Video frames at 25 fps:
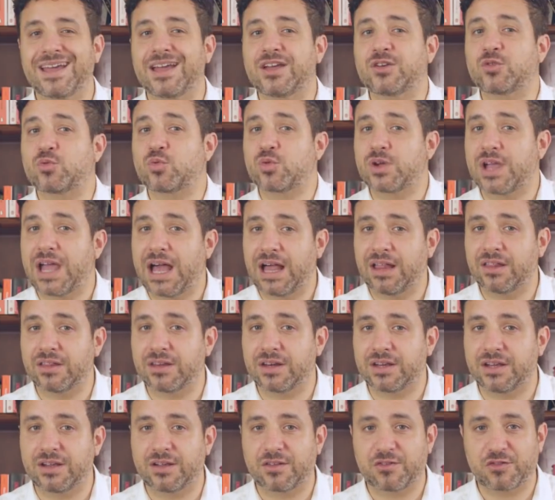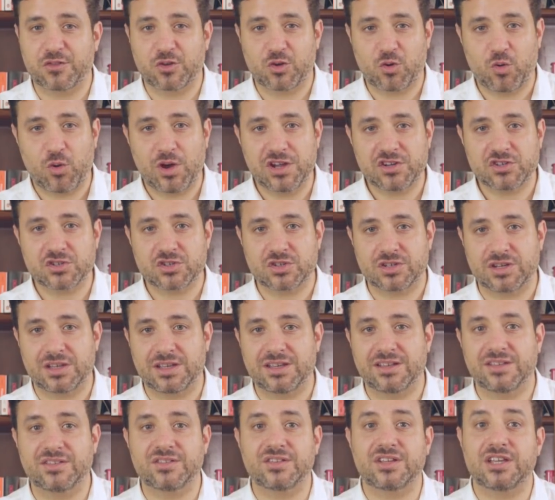In reality, the question
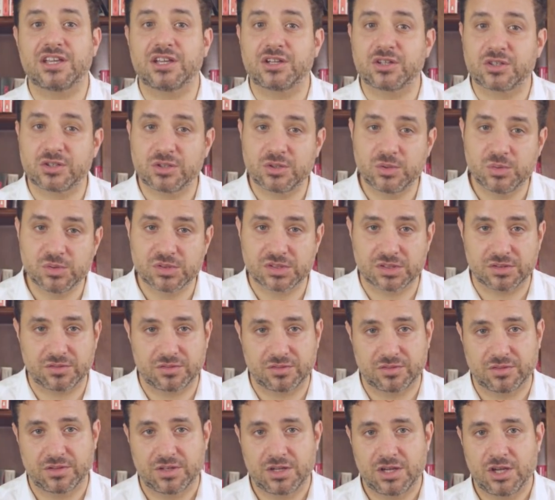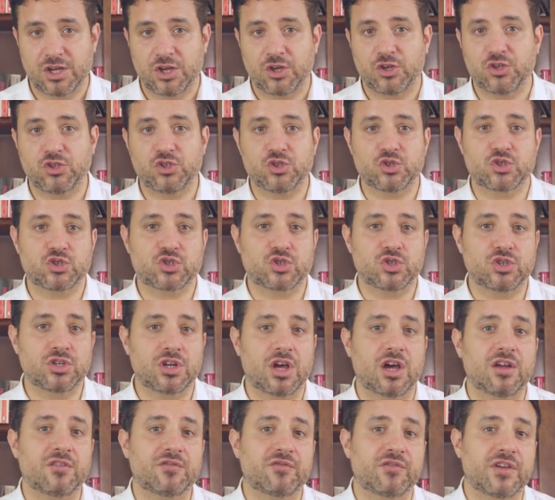is inclusive. You should
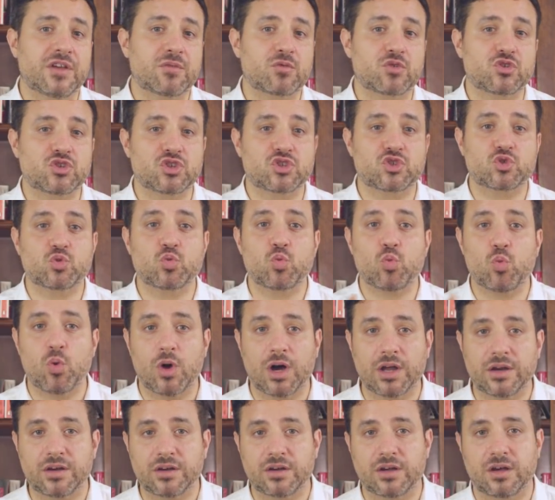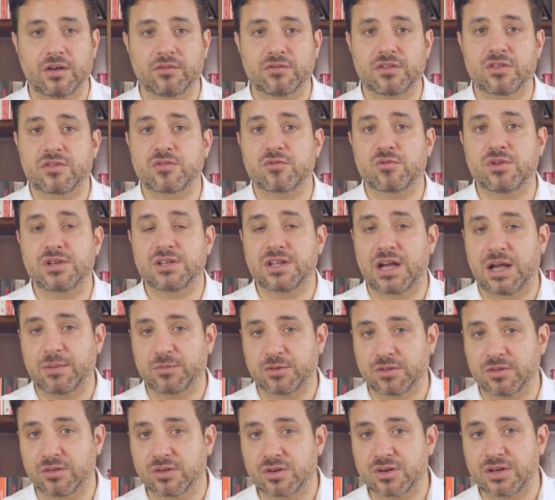not favor just one of the three types
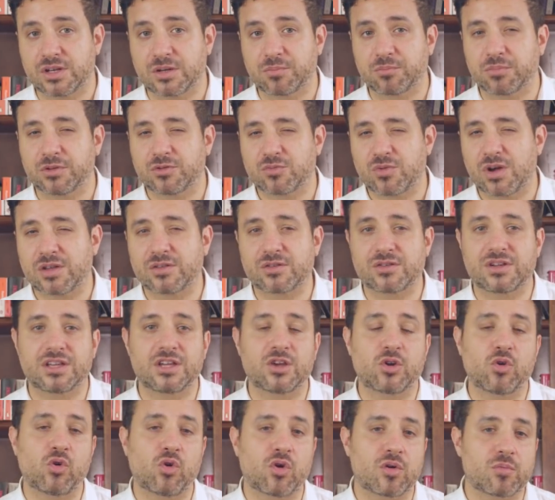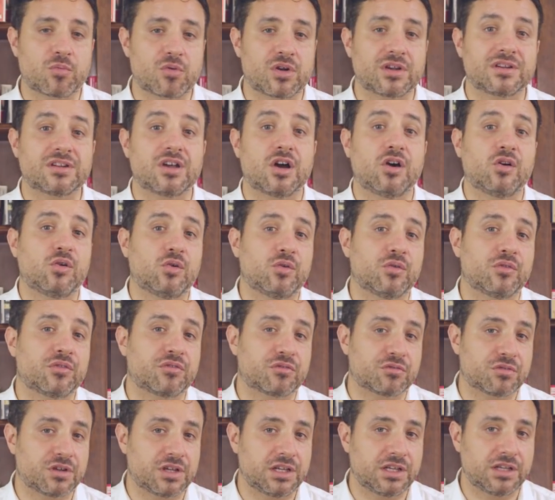of learning, but rather incorporate all
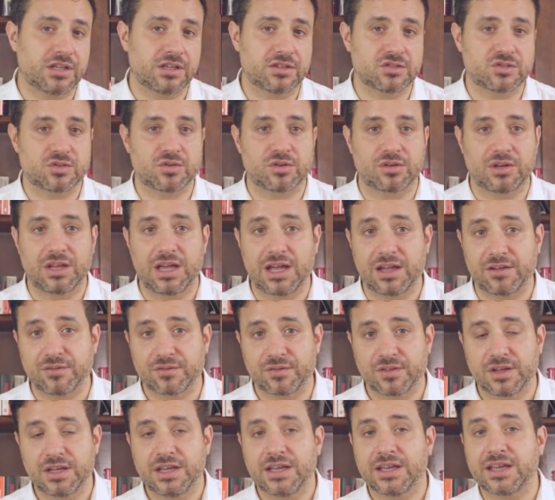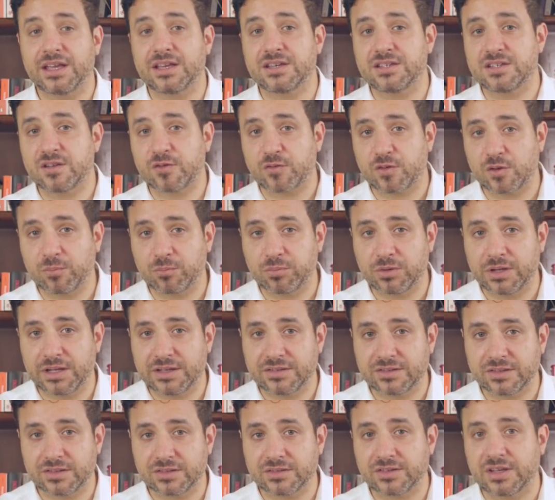three into your life in different
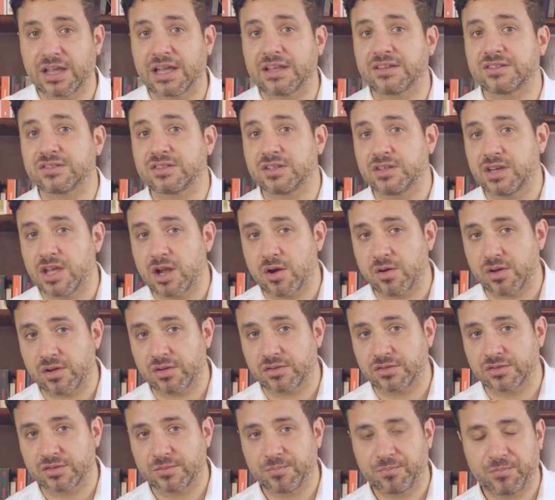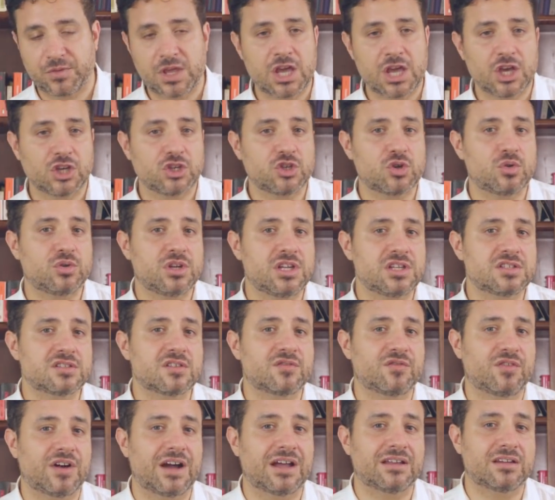places and scenarios. You need to
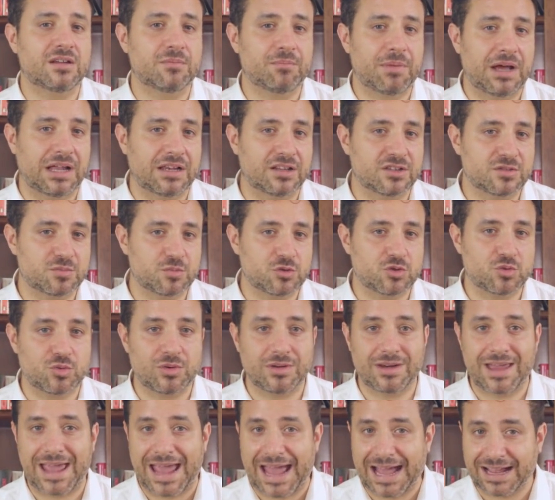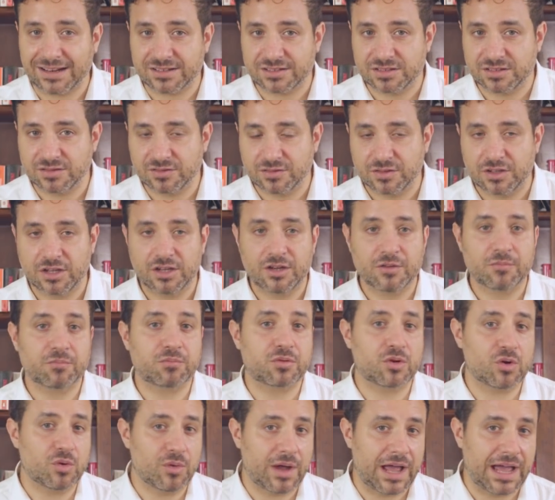find a balance between active,
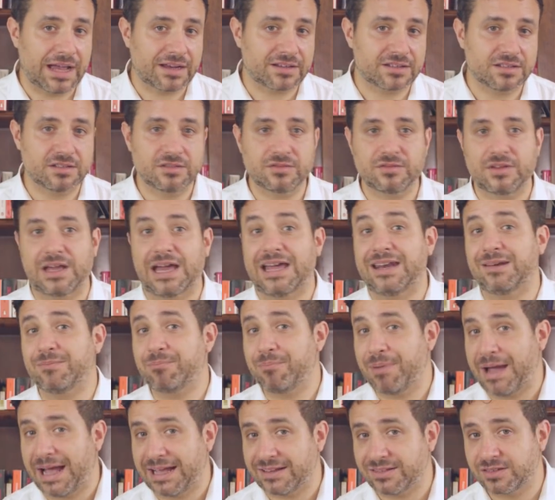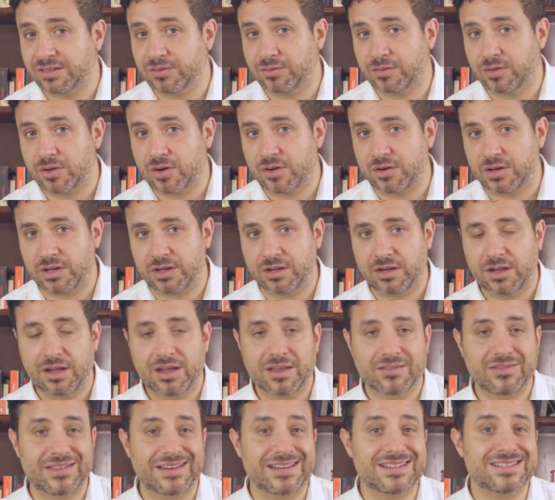proactive, and passive learning
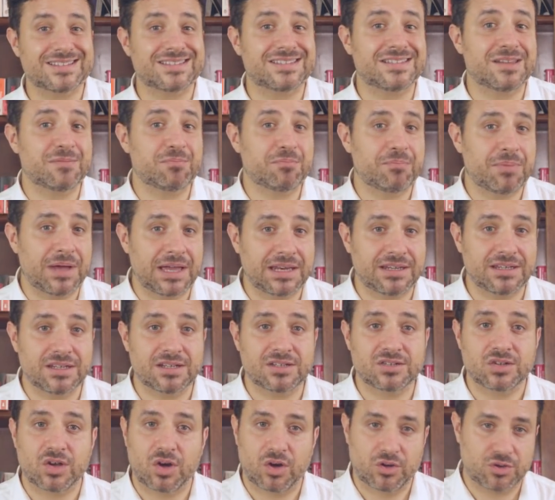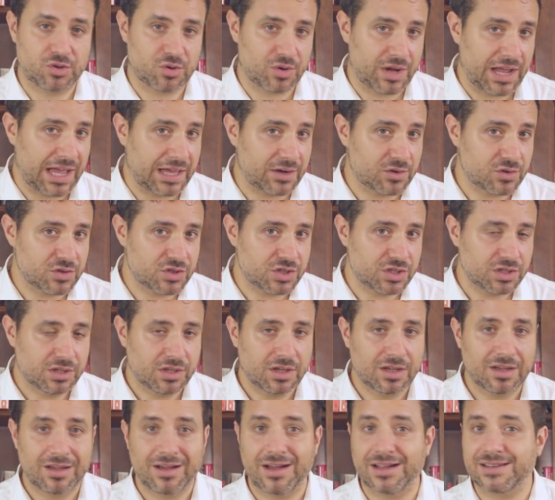that is dependent on your energy,
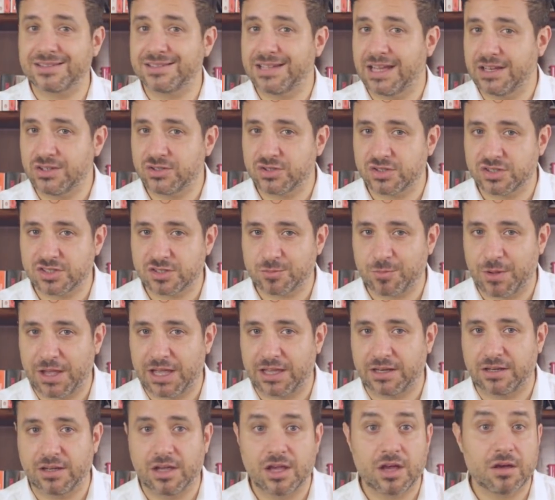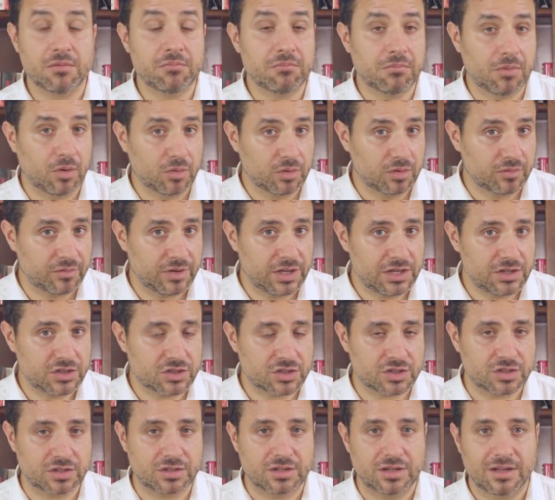attention span,
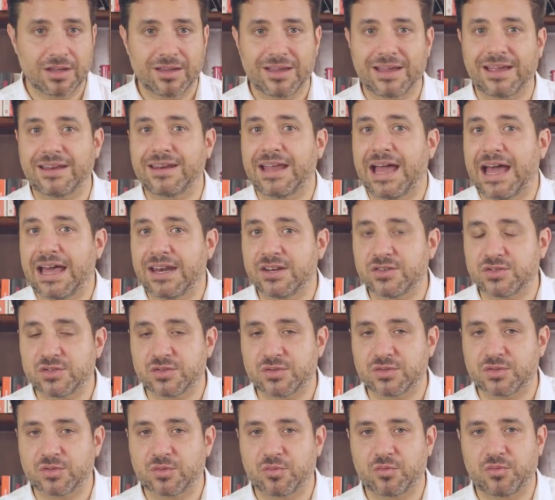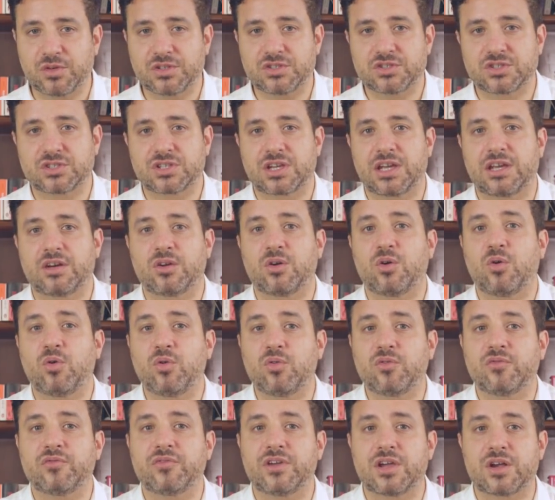motivation, and attitude, which can
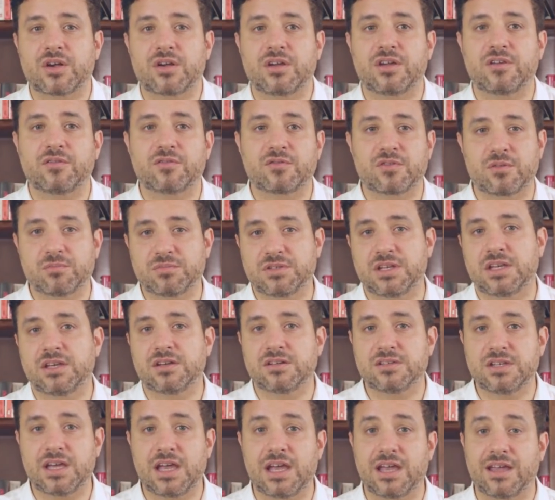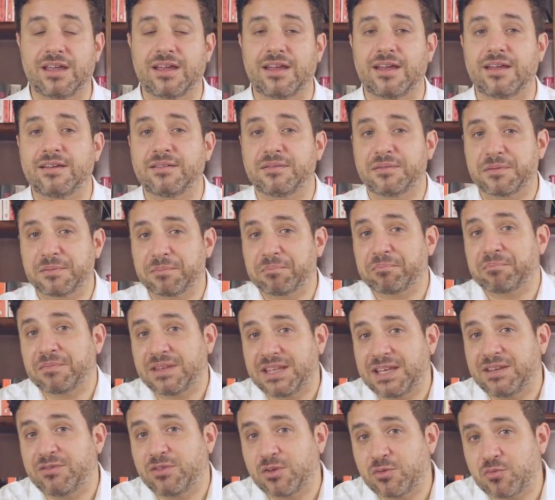all vary from day to day and
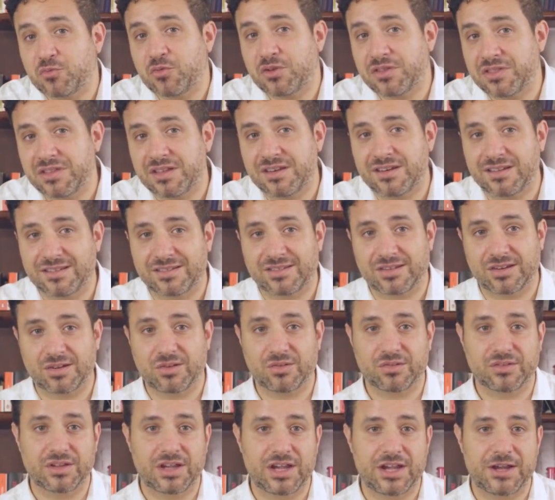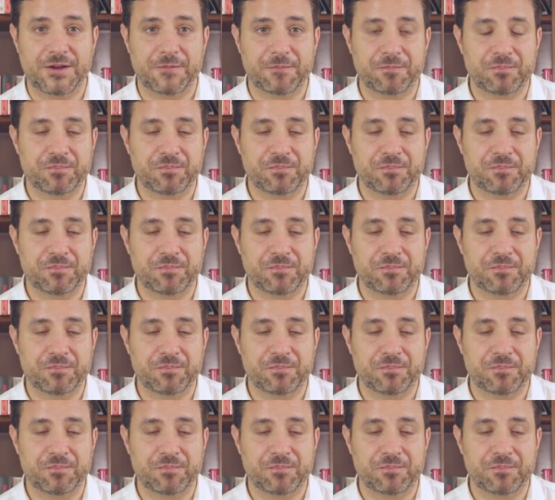even within a single day.